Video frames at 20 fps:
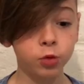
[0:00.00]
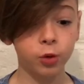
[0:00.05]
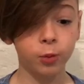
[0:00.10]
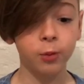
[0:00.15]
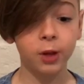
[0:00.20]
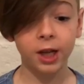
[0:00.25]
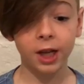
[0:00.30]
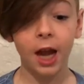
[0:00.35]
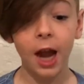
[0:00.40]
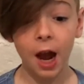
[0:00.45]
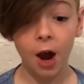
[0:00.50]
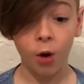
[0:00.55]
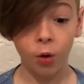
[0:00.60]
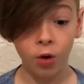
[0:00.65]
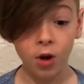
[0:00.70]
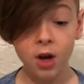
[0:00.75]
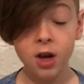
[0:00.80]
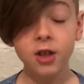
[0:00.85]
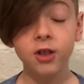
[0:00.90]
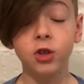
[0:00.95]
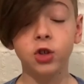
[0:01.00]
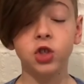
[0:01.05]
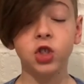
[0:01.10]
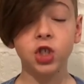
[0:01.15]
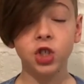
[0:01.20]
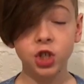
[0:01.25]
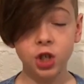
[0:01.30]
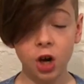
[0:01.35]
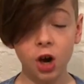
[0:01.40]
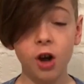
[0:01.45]
from the cow, there's a
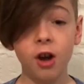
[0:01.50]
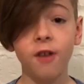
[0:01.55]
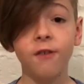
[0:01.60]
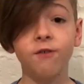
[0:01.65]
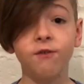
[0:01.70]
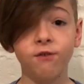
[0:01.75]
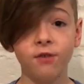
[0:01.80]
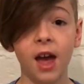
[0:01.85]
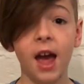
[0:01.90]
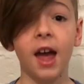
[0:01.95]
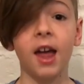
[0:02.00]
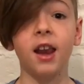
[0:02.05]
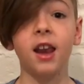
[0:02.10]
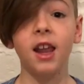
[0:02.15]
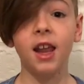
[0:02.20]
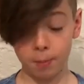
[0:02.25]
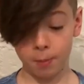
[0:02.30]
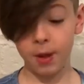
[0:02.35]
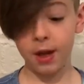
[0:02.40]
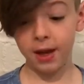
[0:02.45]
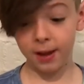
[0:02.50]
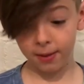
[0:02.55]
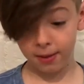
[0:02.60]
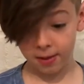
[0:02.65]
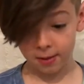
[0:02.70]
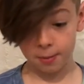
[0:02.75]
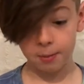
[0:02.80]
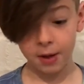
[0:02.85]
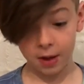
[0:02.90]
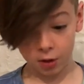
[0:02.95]
ton of fat in
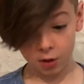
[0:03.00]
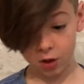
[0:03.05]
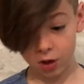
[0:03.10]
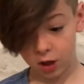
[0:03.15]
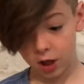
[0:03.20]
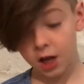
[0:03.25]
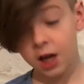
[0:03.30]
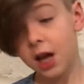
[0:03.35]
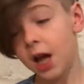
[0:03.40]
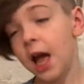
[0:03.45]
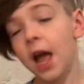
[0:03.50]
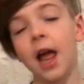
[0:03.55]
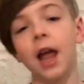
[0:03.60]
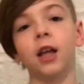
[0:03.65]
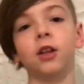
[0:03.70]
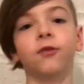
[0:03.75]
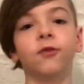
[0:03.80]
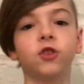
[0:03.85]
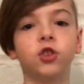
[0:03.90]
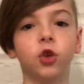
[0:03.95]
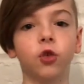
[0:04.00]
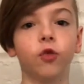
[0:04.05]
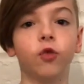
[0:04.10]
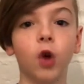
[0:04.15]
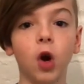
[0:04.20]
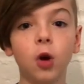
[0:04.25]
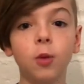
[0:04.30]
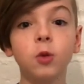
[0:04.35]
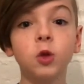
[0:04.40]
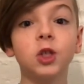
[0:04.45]
the milk. And so
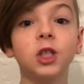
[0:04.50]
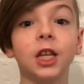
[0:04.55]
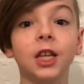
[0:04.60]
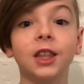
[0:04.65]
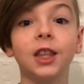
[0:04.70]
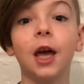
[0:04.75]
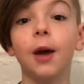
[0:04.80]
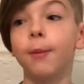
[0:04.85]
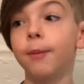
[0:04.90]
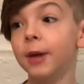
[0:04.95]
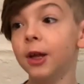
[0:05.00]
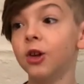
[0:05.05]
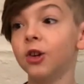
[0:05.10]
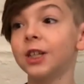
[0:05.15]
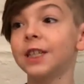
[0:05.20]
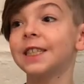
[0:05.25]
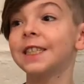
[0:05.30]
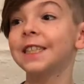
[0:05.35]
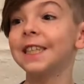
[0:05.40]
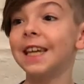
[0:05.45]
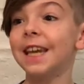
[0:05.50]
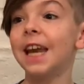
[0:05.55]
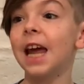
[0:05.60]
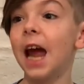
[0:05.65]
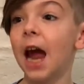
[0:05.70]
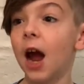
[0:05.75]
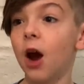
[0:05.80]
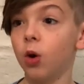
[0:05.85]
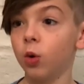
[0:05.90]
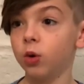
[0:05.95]
farmers let that milk sit
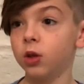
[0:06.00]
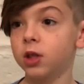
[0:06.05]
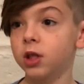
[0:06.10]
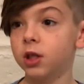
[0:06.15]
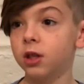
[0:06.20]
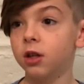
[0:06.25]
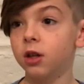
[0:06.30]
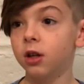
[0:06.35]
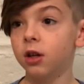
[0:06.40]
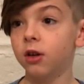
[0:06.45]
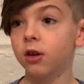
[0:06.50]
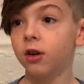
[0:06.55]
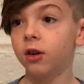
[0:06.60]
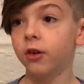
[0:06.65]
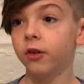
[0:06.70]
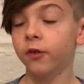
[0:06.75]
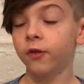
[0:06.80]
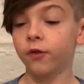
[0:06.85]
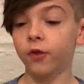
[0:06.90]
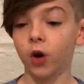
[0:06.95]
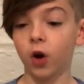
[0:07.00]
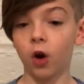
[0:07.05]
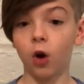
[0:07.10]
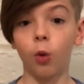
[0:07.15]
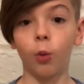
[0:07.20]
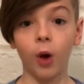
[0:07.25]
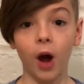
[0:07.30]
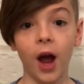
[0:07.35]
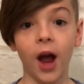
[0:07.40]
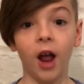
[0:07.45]
out for
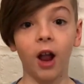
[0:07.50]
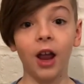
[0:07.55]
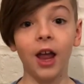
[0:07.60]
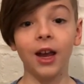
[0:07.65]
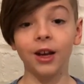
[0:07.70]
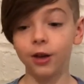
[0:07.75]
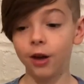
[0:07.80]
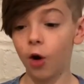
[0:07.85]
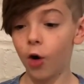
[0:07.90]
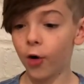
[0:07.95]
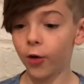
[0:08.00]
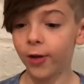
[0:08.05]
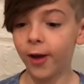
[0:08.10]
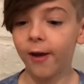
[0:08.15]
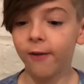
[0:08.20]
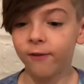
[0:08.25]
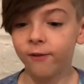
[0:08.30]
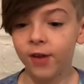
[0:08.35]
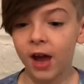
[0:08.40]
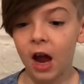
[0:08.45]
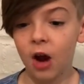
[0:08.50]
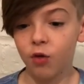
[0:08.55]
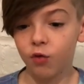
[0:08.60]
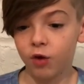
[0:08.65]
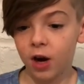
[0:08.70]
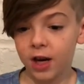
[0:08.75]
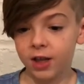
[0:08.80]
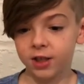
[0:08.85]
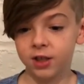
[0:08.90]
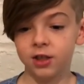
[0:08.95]
a while, and all that fat
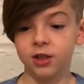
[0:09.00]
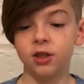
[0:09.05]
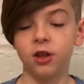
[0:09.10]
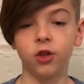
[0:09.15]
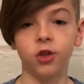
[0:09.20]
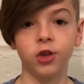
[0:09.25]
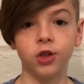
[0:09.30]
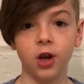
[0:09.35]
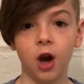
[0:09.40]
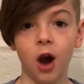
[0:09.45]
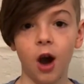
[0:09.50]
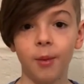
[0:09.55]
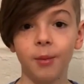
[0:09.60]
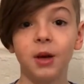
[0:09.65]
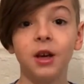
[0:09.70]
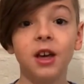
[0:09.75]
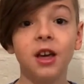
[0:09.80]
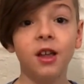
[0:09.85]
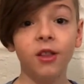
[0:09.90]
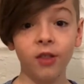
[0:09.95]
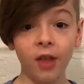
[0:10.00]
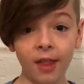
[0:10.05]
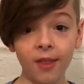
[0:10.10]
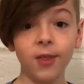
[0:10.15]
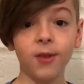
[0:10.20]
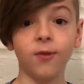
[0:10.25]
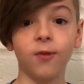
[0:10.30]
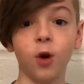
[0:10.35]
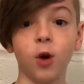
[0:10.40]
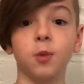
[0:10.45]
rises to the top. Then
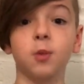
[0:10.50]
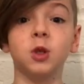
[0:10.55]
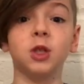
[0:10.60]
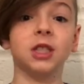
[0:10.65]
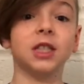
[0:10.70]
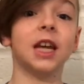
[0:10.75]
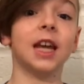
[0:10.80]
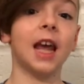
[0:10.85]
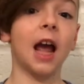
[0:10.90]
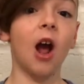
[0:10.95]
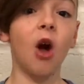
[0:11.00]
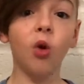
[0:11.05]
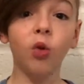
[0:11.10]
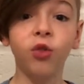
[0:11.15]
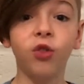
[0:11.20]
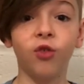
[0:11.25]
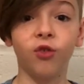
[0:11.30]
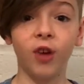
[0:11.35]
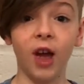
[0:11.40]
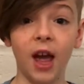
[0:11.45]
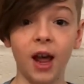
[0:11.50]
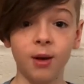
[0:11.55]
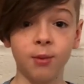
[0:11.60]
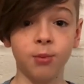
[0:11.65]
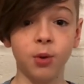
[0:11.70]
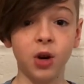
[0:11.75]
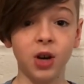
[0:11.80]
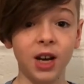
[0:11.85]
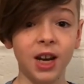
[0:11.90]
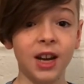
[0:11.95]
the farmers take out the fat
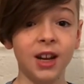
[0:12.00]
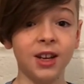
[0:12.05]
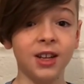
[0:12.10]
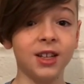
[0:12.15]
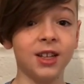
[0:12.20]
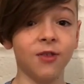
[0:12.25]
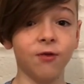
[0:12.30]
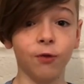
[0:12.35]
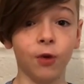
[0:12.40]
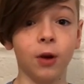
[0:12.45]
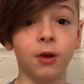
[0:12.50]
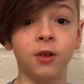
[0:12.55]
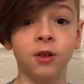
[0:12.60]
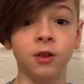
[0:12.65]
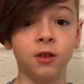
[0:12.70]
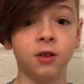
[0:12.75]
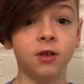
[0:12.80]
and put it in a different